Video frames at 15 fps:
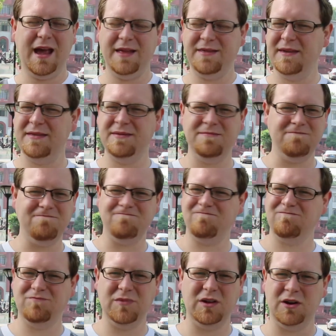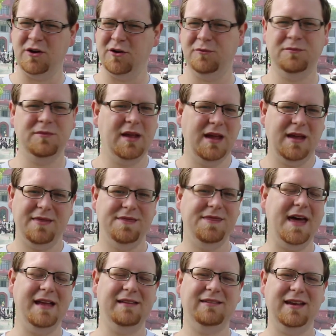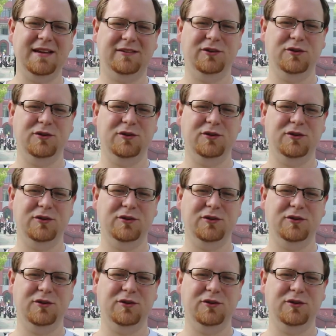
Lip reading: and then, you know, that's it.